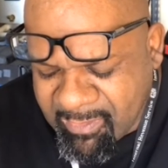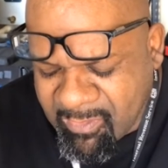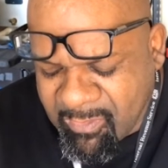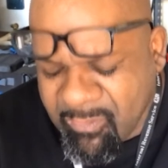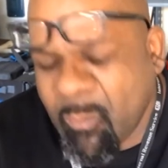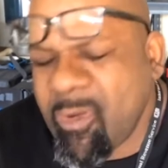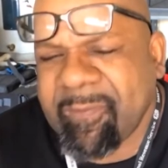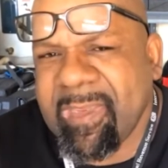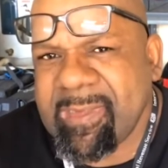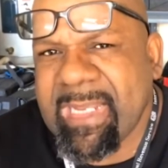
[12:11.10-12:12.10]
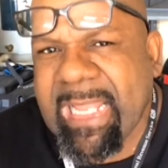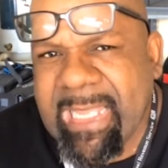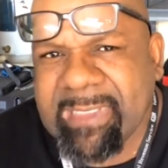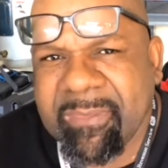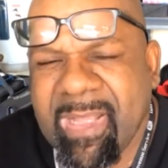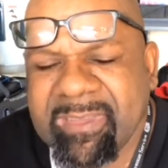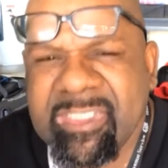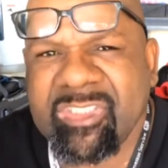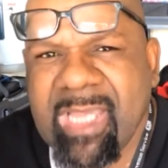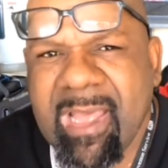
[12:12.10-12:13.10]
The one thing that I liked about
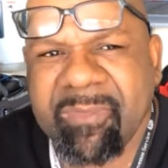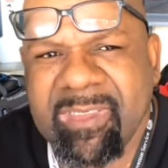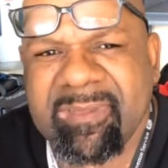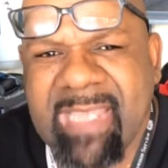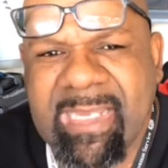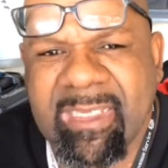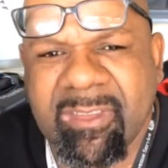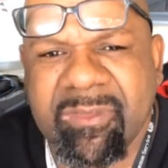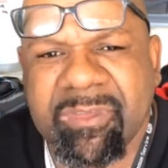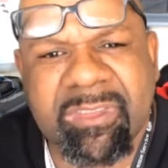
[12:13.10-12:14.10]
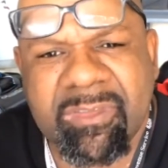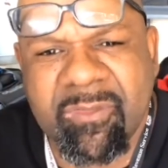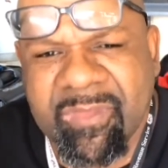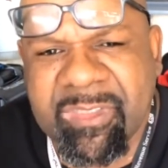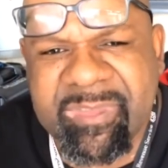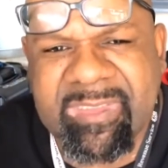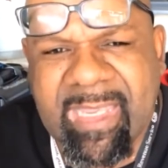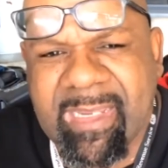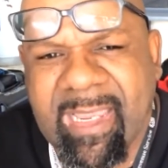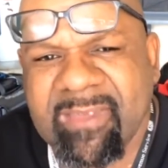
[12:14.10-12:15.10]
this shop is that included a new
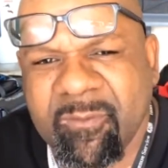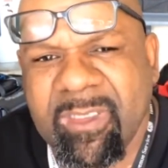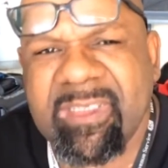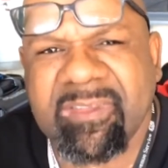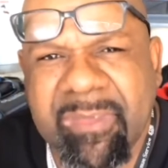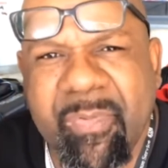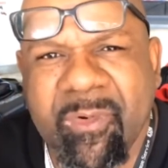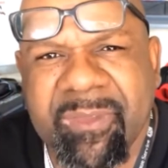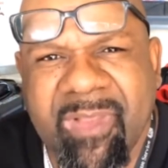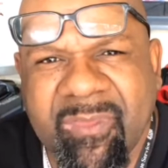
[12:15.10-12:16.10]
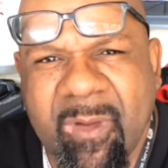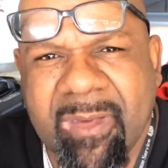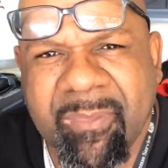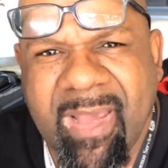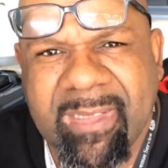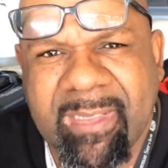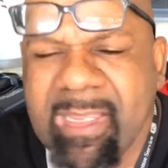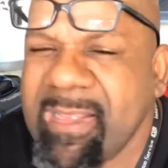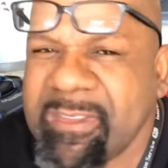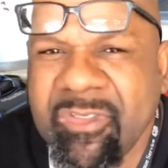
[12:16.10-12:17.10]
thermostat, as well as they ported my throttle body.
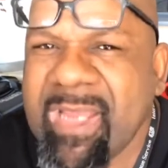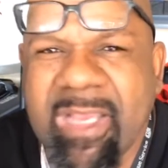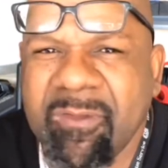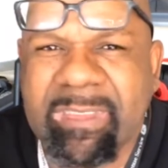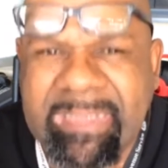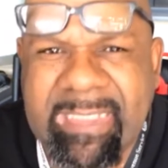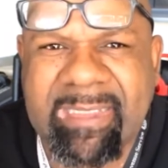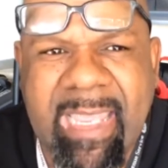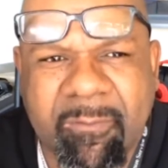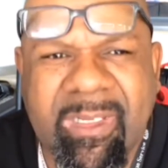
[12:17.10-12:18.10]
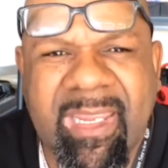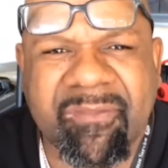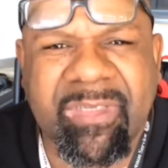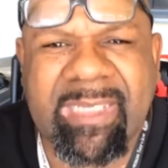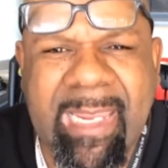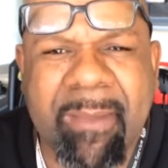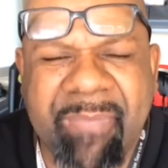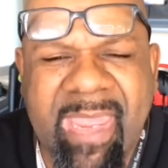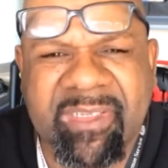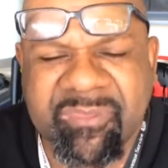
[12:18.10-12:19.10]
You're not gonna get that with every cam
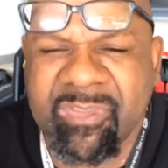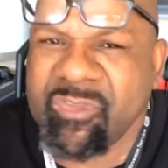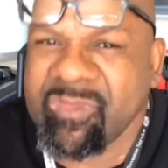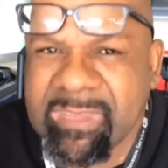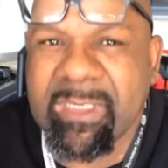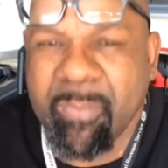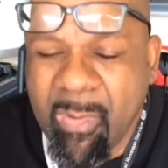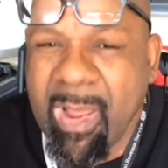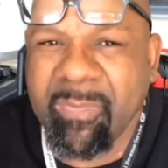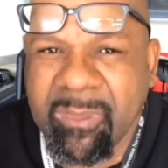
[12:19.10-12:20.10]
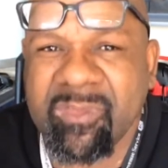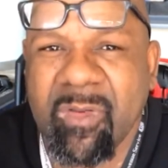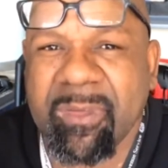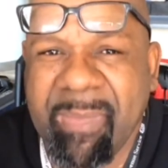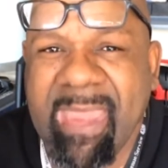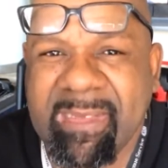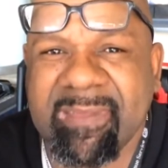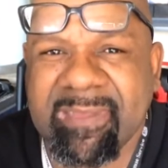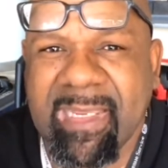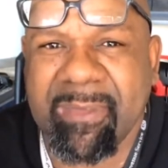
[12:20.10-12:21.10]
package, but you still probably was gonna pay the
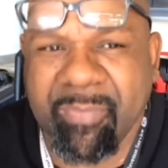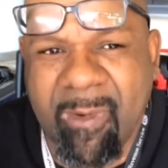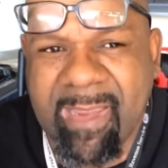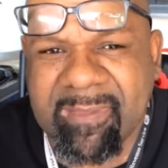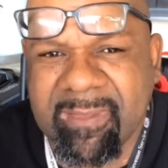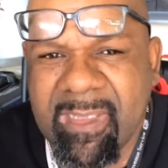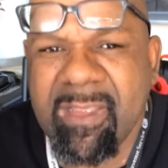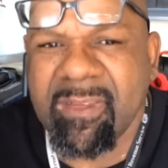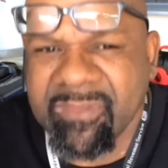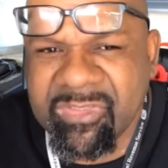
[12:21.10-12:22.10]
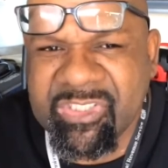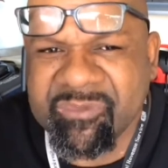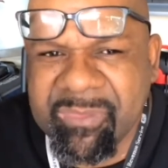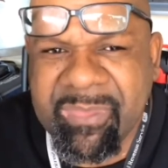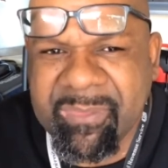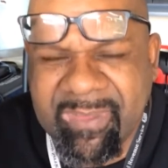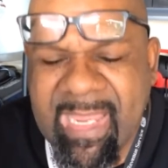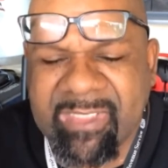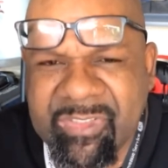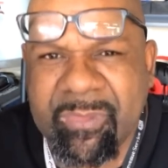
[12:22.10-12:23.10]
same price. So just remember
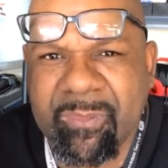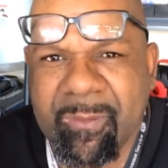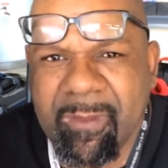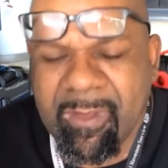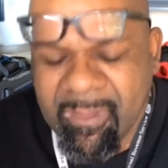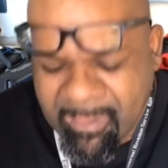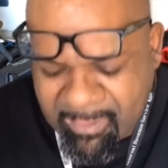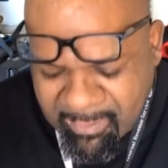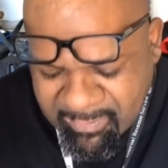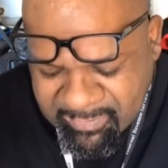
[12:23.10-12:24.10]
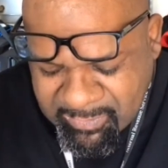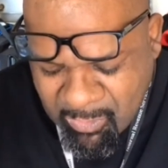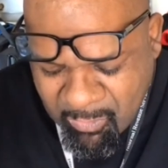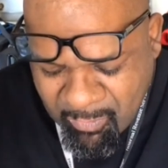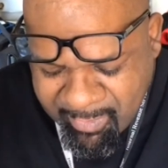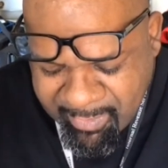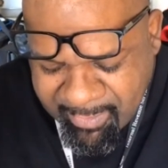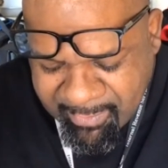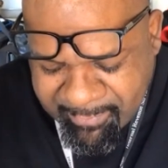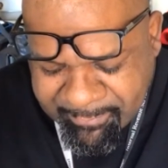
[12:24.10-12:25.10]
that too. So